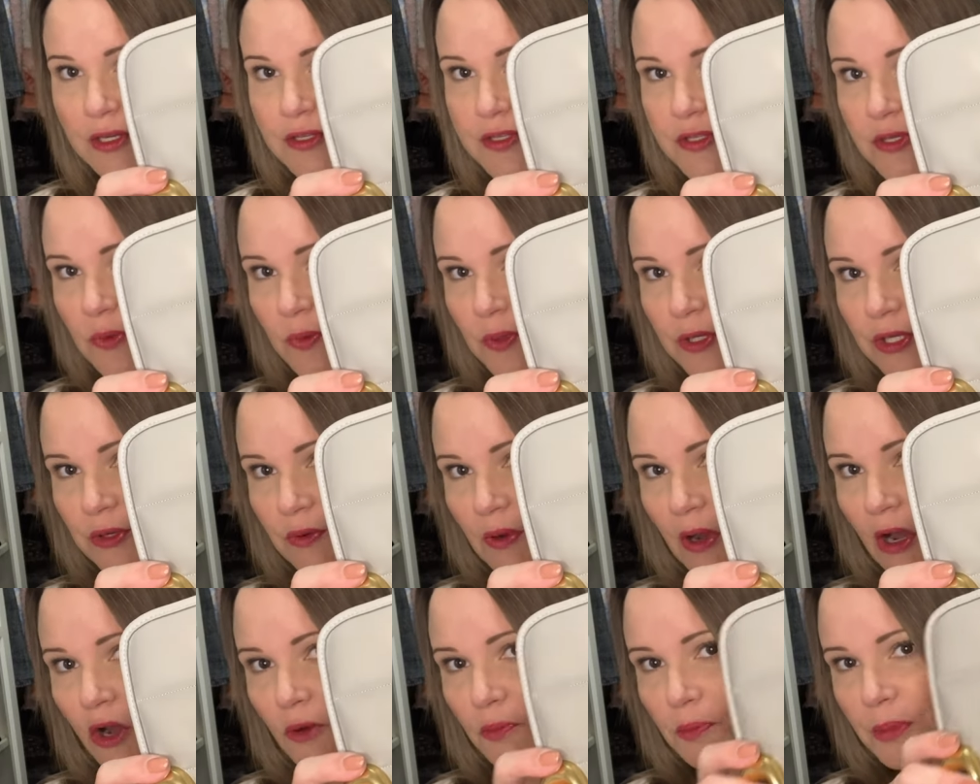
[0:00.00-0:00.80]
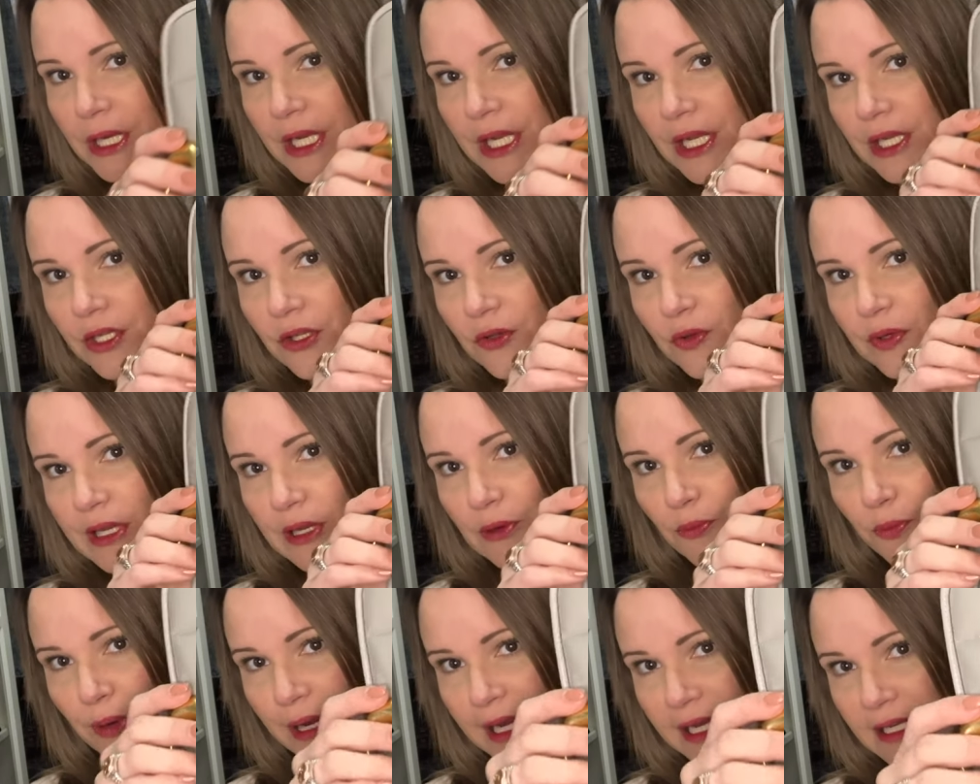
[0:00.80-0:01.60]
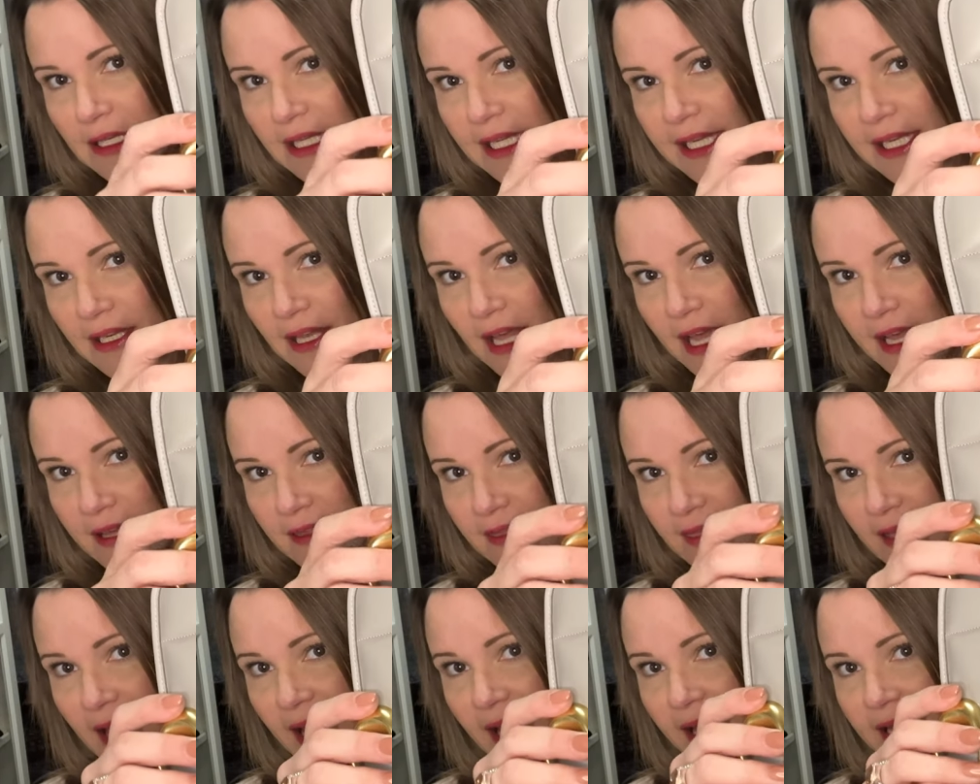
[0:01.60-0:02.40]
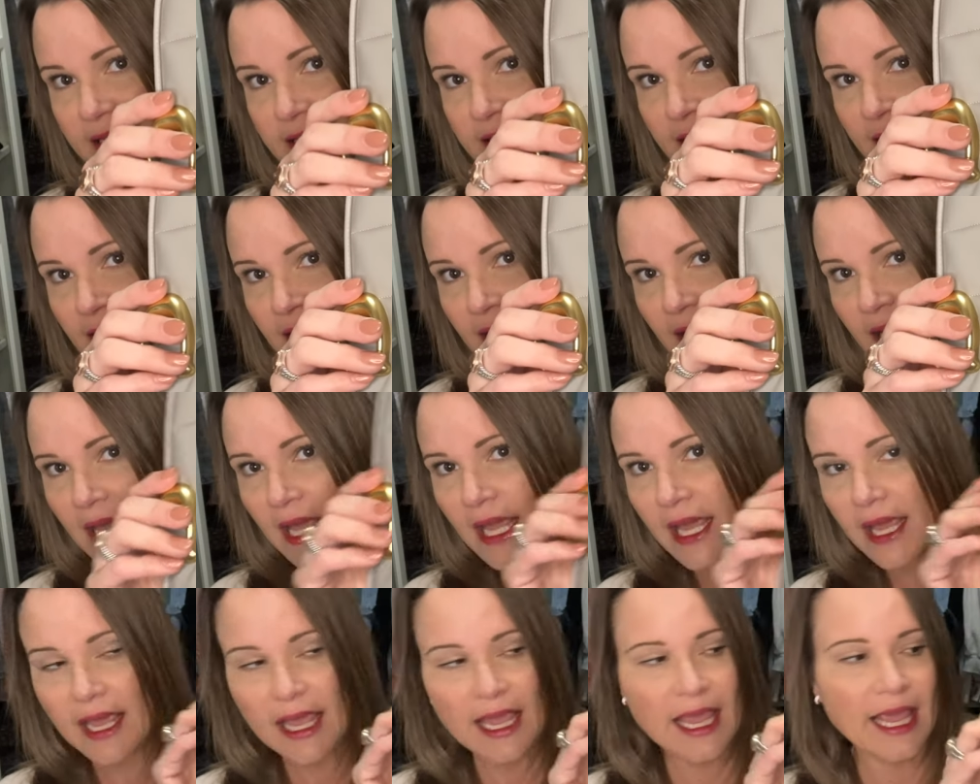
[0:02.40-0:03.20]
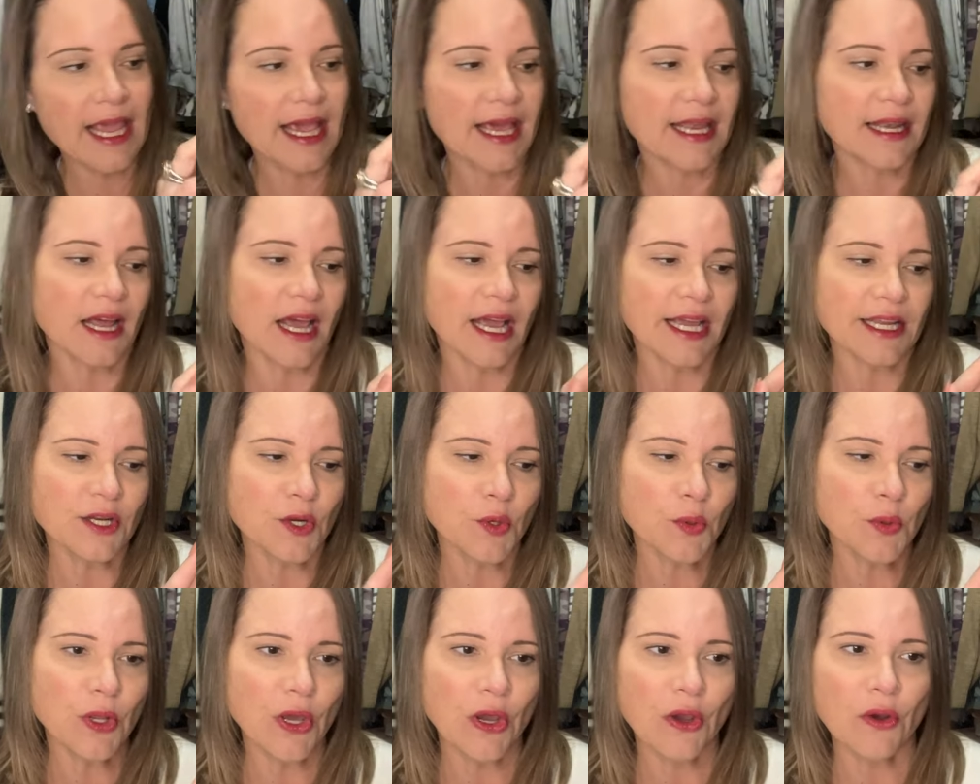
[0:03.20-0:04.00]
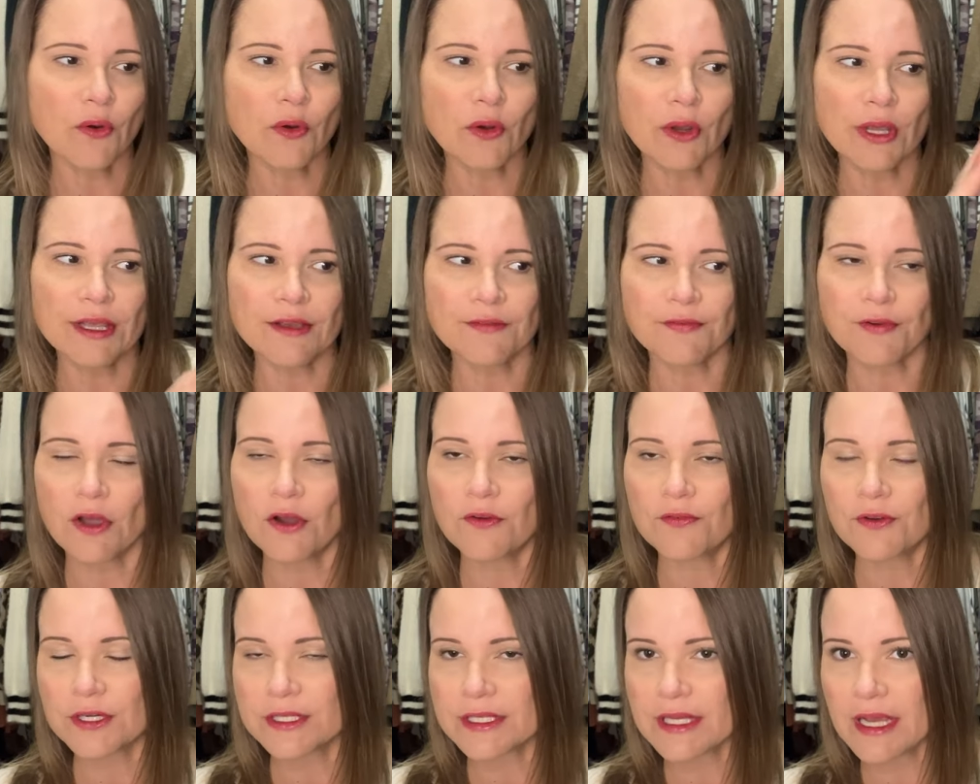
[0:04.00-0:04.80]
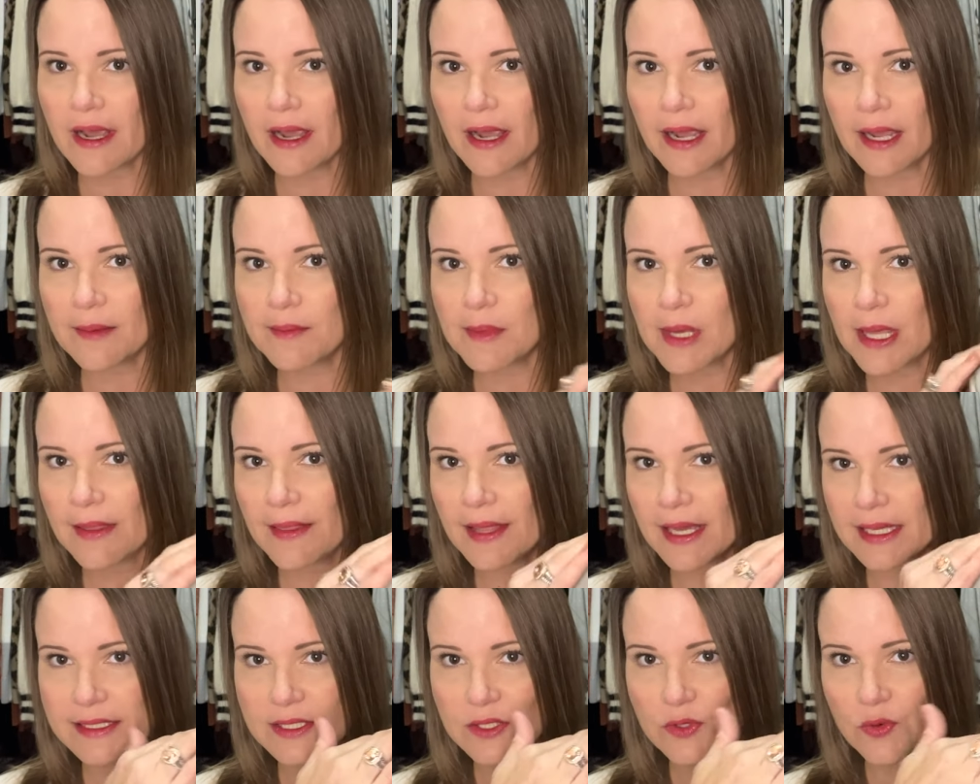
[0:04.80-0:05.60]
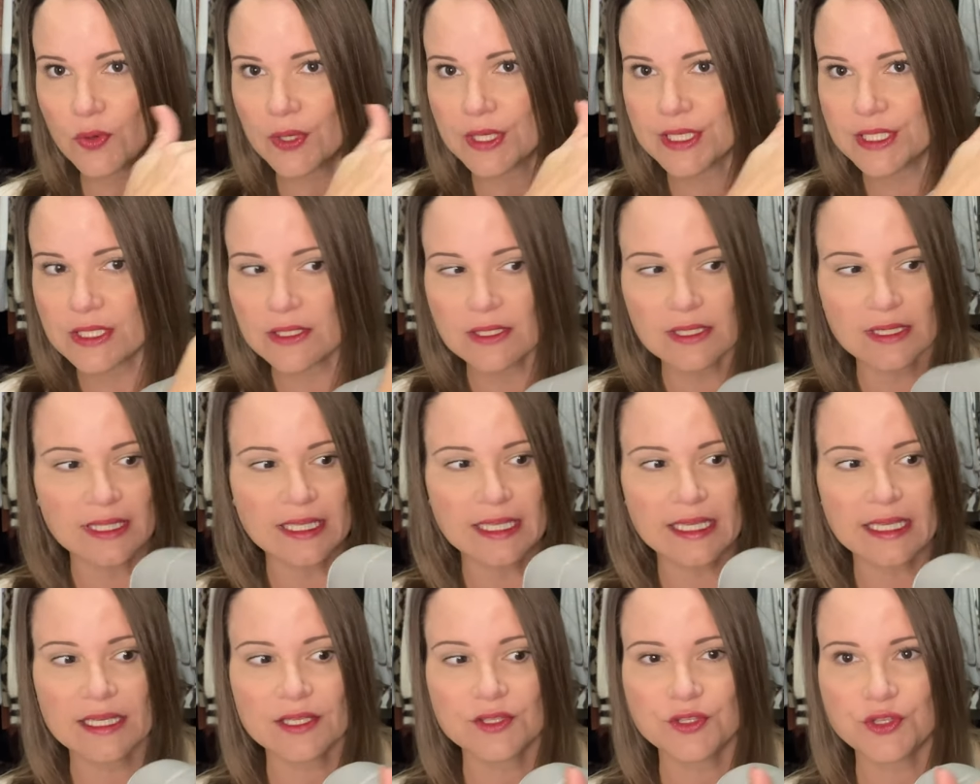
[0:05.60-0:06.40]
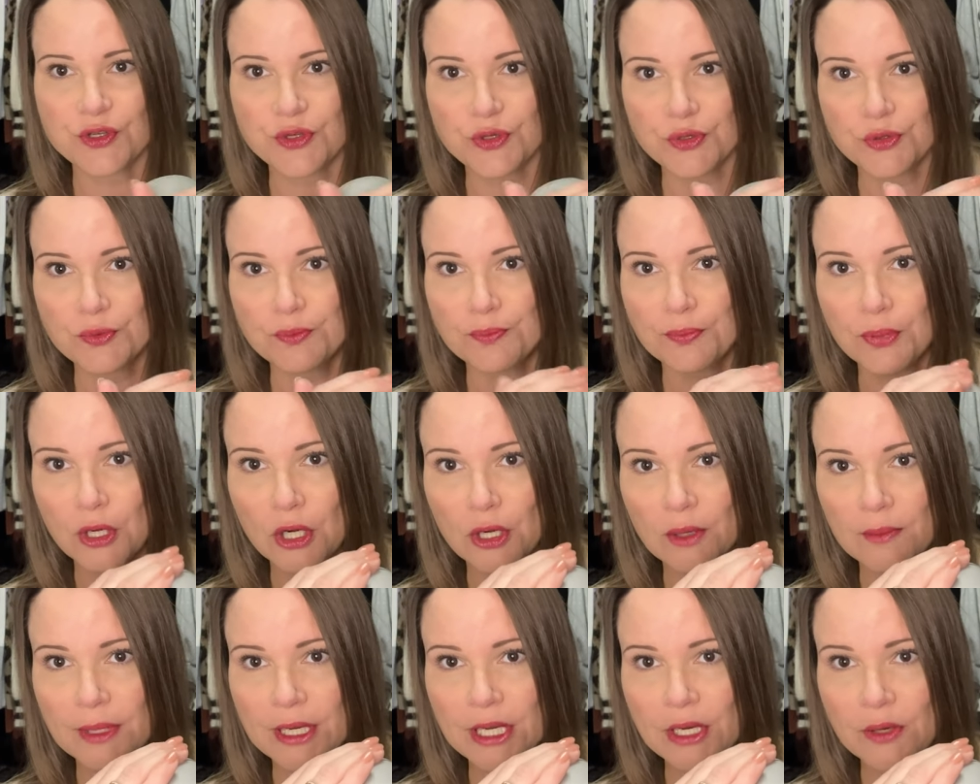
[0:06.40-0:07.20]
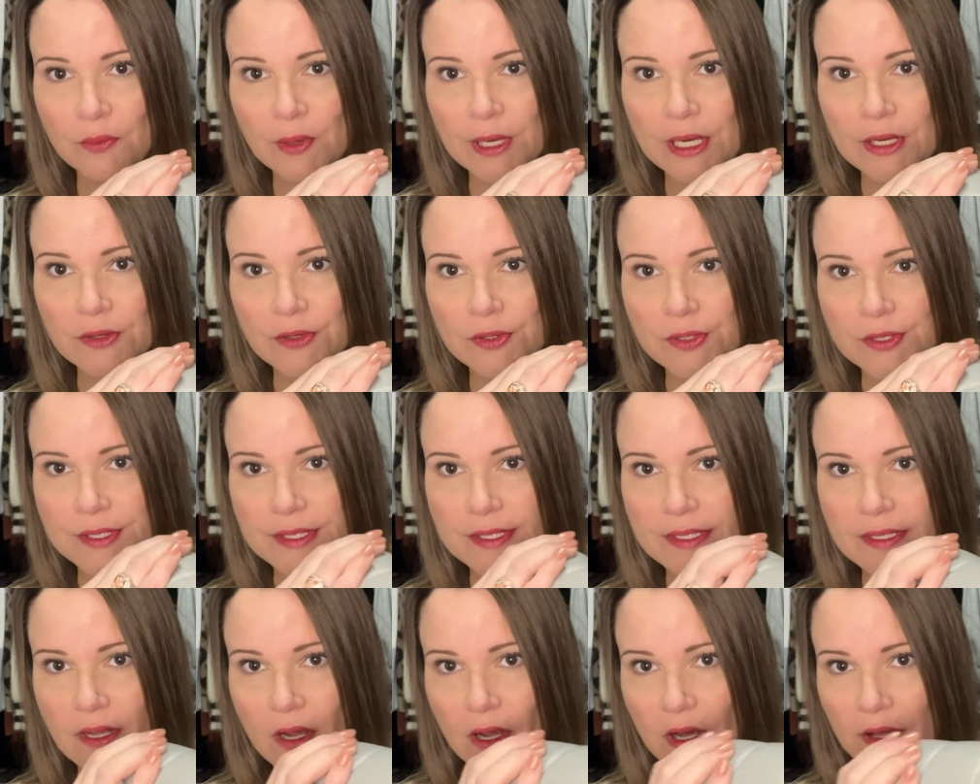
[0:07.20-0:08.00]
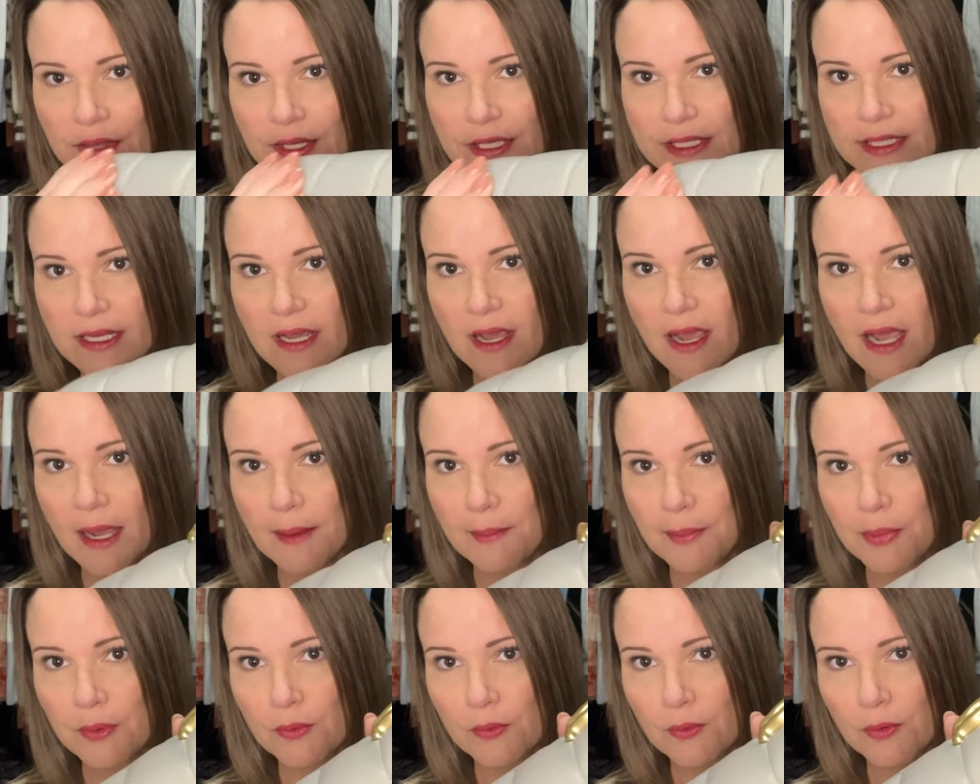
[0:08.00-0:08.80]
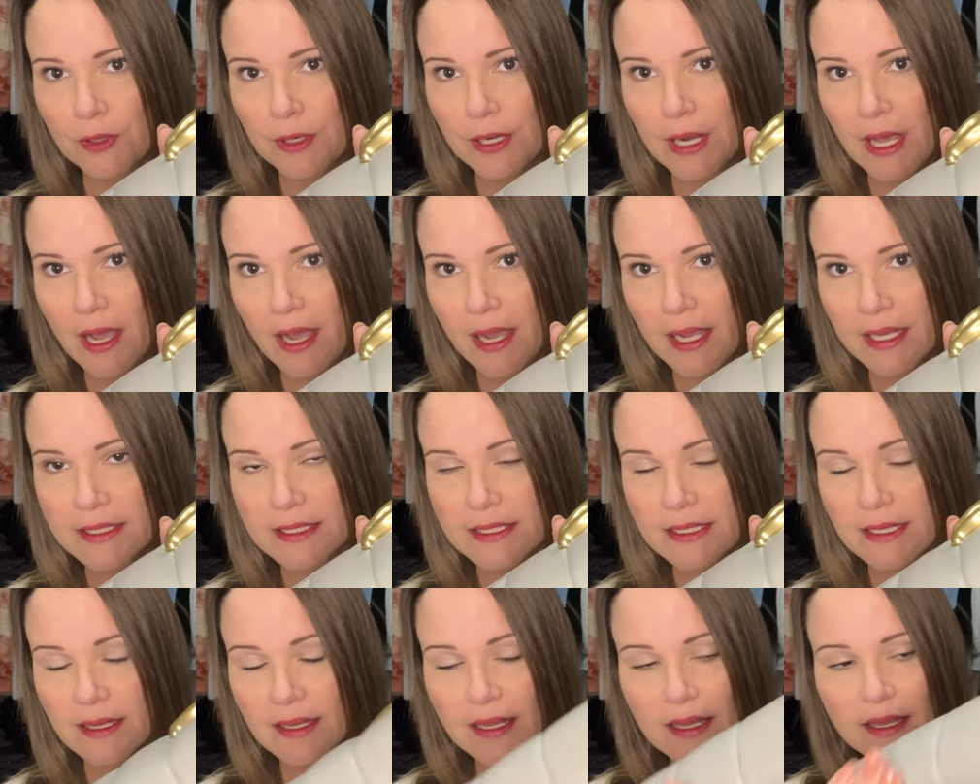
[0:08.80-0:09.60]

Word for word: So when you open it, you get wrinkling like that. And I don't know if over time that's going to lead to permanent wrinkles on the top or not.